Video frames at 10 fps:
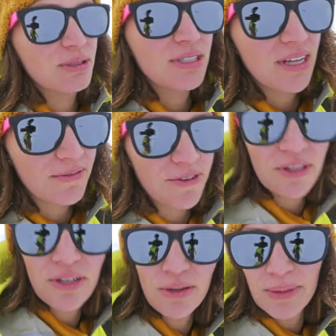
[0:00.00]
you stop for a
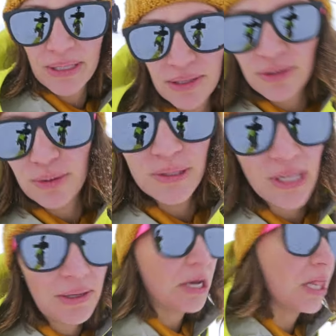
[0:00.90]
little bit, you cool
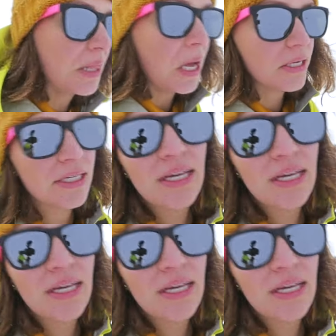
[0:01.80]
down a lot.